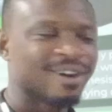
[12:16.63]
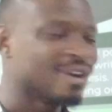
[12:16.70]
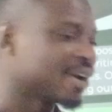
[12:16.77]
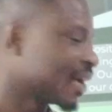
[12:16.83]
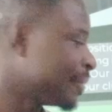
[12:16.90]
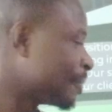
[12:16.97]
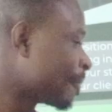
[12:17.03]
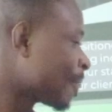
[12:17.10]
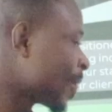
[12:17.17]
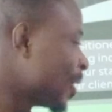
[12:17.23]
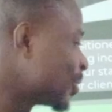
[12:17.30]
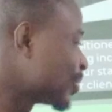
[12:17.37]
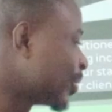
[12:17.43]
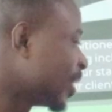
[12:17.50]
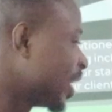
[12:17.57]
Okay,
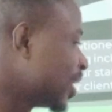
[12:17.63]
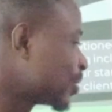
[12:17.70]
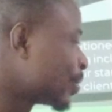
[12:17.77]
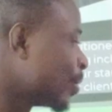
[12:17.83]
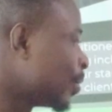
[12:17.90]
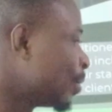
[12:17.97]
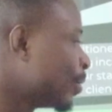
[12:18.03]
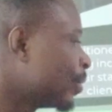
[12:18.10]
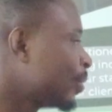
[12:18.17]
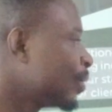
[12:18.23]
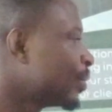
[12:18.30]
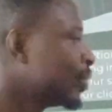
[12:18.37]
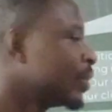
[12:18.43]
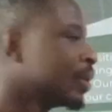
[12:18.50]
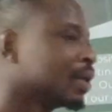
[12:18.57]
so let's go
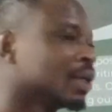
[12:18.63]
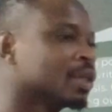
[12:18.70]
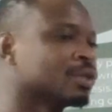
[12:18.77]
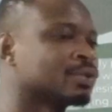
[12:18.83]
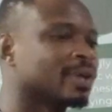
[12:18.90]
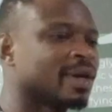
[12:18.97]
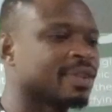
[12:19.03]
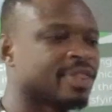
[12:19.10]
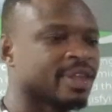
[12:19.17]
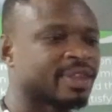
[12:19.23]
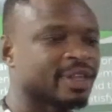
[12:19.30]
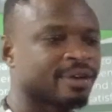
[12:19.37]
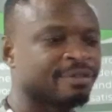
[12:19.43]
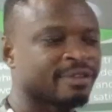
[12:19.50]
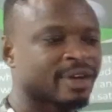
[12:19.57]
into a
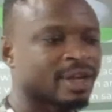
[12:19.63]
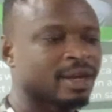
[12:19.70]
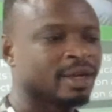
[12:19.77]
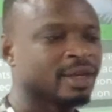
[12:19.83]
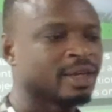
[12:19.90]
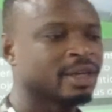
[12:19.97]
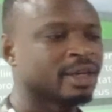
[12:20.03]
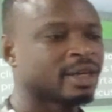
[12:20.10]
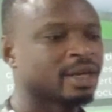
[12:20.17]
data file